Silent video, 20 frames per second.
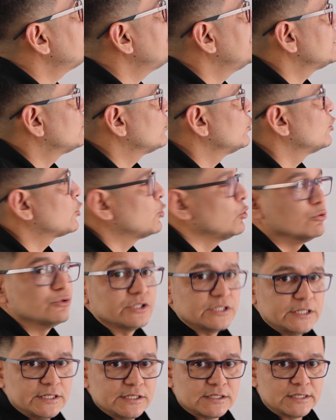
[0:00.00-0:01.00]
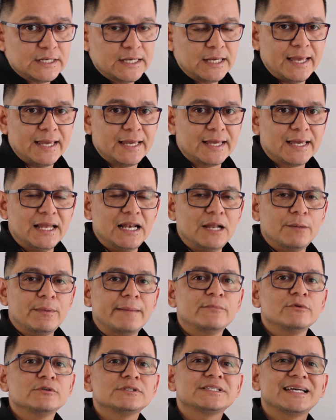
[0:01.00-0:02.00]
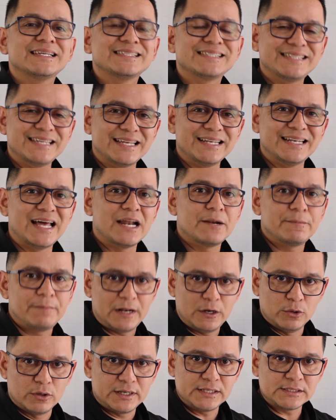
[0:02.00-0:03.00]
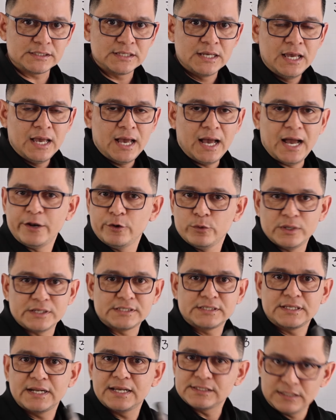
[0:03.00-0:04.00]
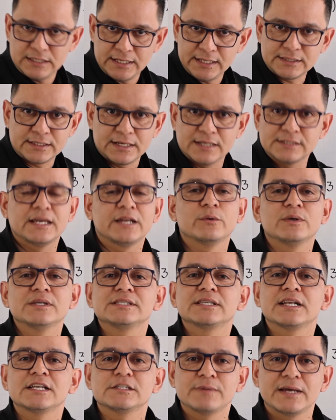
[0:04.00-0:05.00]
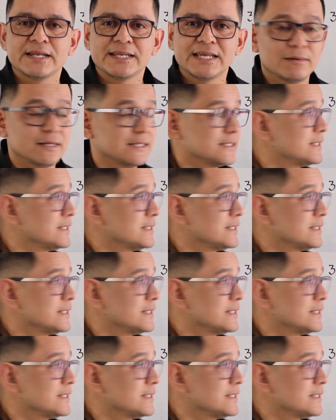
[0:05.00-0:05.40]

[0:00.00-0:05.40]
The first method consists of assigning values to our letters, to our variables.